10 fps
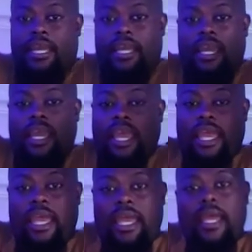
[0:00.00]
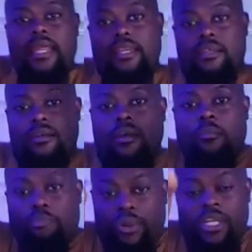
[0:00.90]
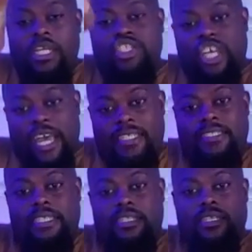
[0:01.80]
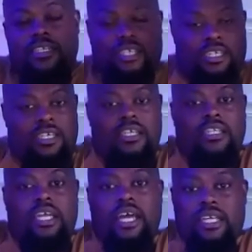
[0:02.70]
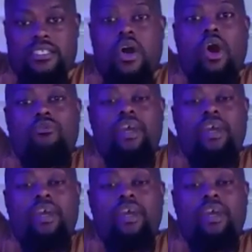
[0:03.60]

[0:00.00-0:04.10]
and Brittany Jackson that's already